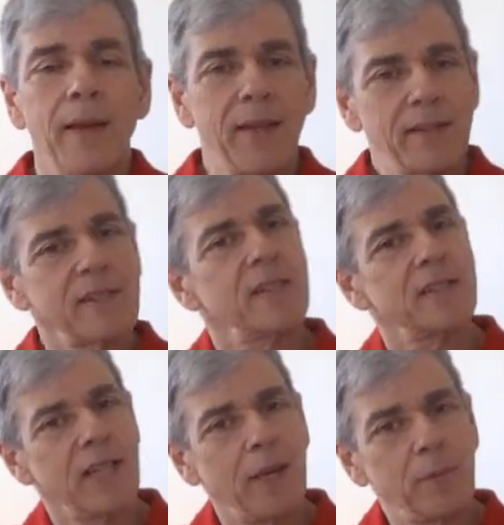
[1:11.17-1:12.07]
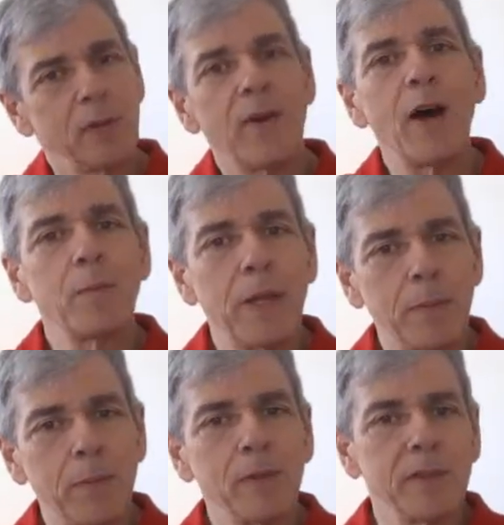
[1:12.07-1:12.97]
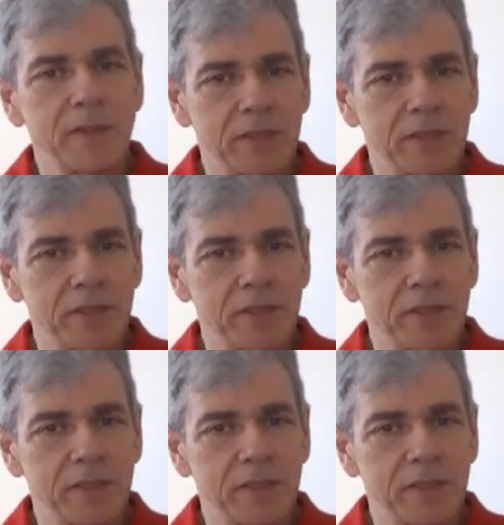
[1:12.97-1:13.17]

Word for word: And that's an example of how people